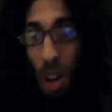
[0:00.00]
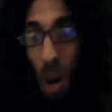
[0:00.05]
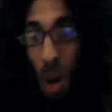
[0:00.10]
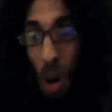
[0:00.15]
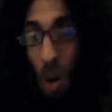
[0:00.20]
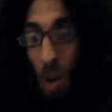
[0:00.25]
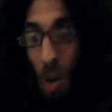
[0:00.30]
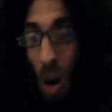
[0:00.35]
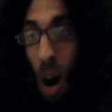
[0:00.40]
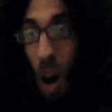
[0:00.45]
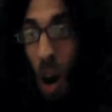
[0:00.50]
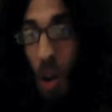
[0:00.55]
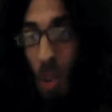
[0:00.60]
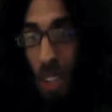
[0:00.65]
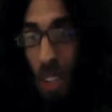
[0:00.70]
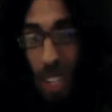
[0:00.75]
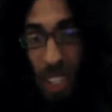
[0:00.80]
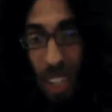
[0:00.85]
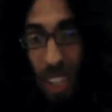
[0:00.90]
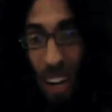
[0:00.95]
Oh,
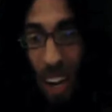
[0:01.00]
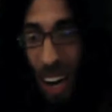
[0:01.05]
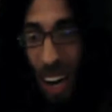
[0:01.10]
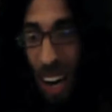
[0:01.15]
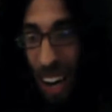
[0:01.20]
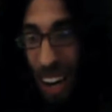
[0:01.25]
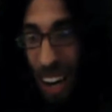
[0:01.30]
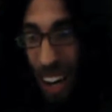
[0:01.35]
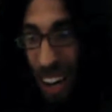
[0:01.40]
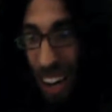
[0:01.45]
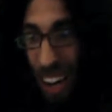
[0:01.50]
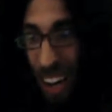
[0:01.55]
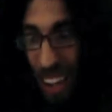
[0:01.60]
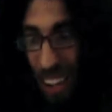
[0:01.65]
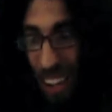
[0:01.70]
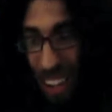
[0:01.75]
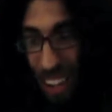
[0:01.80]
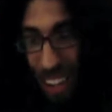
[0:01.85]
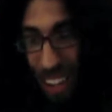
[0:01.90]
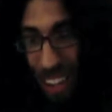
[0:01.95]
this. Ha ha.
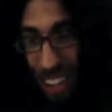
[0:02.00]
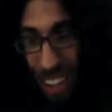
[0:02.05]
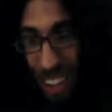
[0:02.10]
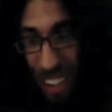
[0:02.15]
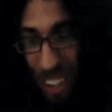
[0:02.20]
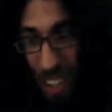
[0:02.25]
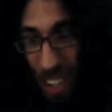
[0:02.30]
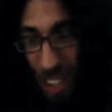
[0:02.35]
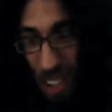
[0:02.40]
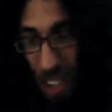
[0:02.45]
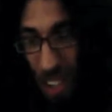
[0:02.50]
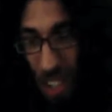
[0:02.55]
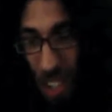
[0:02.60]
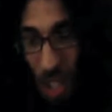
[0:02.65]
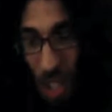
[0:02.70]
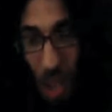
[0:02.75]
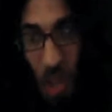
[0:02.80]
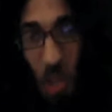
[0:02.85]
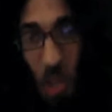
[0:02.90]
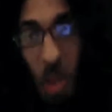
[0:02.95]

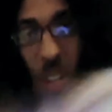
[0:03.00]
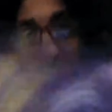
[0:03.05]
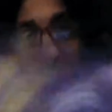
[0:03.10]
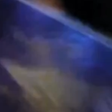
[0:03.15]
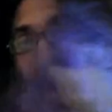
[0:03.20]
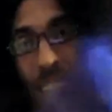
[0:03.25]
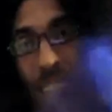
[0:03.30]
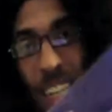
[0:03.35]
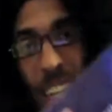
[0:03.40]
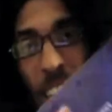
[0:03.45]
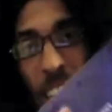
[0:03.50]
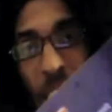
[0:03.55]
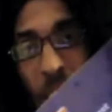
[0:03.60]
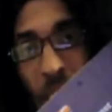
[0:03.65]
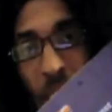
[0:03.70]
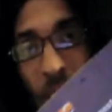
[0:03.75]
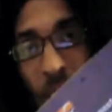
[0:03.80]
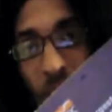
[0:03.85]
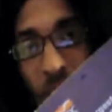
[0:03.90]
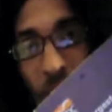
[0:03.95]
So there's one of these in
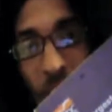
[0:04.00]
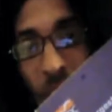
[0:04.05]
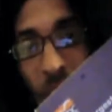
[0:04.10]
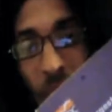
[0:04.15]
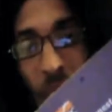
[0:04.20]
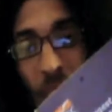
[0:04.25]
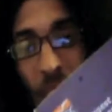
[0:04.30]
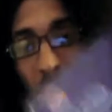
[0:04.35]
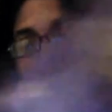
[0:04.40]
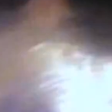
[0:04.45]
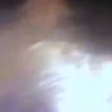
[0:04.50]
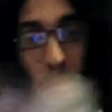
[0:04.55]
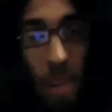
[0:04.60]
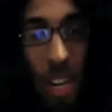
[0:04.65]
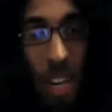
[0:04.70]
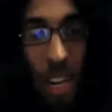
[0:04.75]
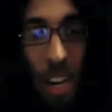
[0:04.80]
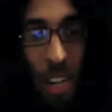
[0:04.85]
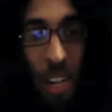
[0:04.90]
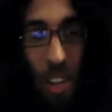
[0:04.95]
here, but
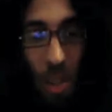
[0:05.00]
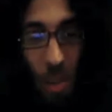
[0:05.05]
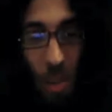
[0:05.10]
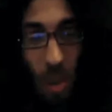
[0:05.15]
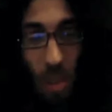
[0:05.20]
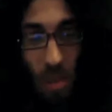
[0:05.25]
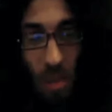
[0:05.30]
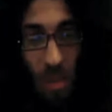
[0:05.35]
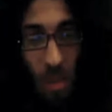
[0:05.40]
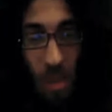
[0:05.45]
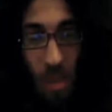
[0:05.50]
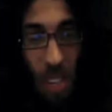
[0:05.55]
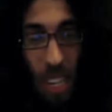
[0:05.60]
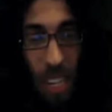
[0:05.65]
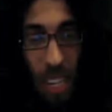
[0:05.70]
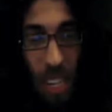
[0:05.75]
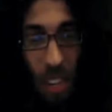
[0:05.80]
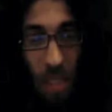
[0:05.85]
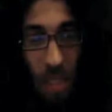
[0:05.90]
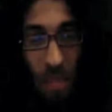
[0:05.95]
I got another one from a
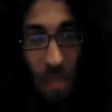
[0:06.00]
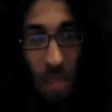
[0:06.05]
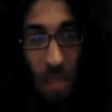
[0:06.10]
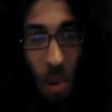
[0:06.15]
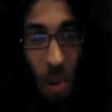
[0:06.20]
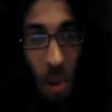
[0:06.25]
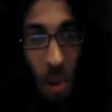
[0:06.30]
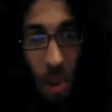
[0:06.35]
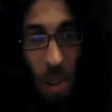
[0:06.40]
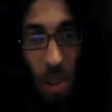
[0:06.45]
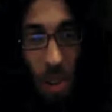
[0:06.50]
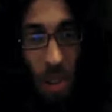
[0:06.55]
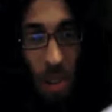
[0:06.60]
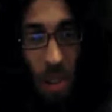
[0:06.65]
lady on the floor.